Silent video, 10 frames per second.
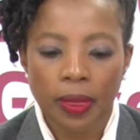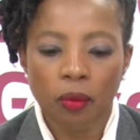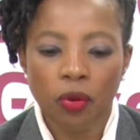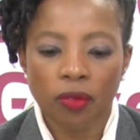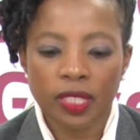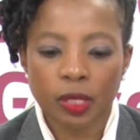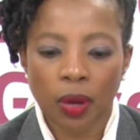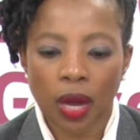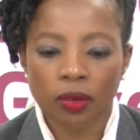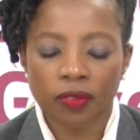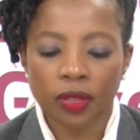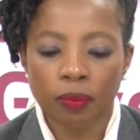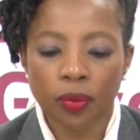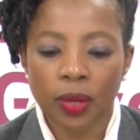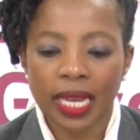The move is part of
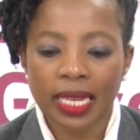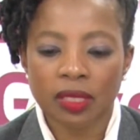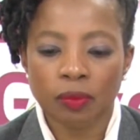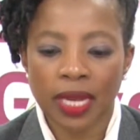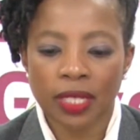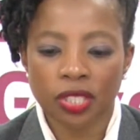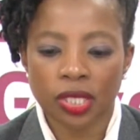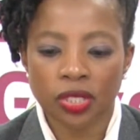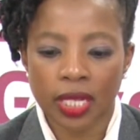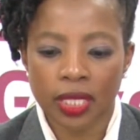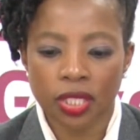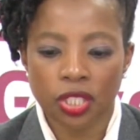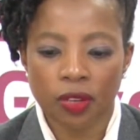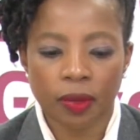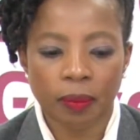the broader expansion
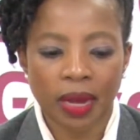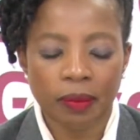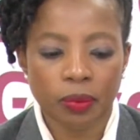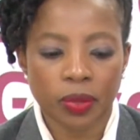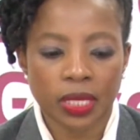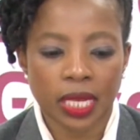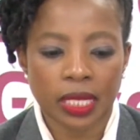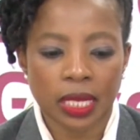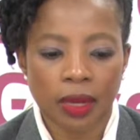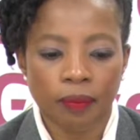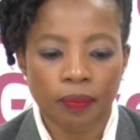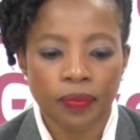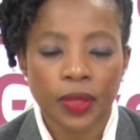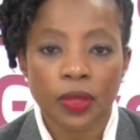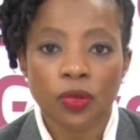strategy of the Public Protector
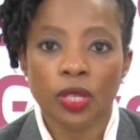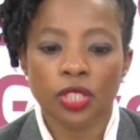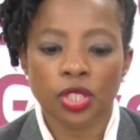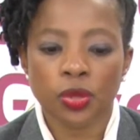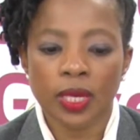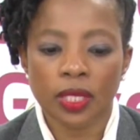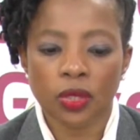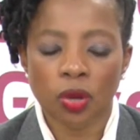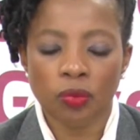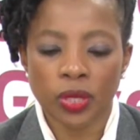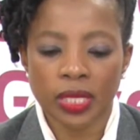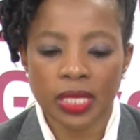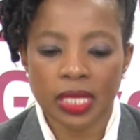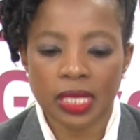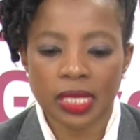to ensure that
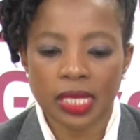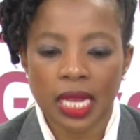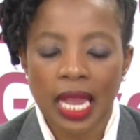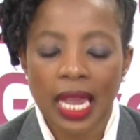communities,